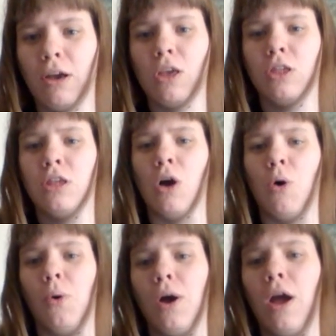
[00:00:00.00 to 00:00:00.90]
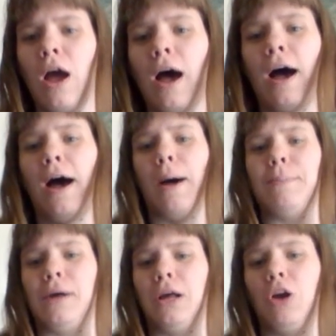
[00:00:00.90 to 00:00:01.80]
So,
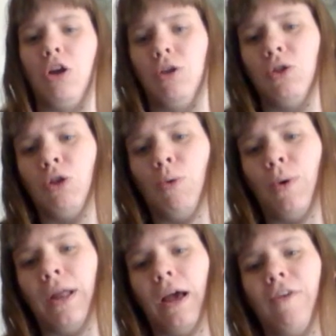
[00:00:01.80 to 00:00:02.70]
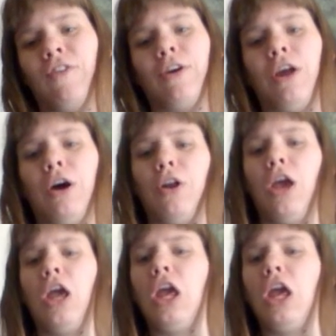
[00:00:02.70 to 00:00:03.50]
um, so what I found out,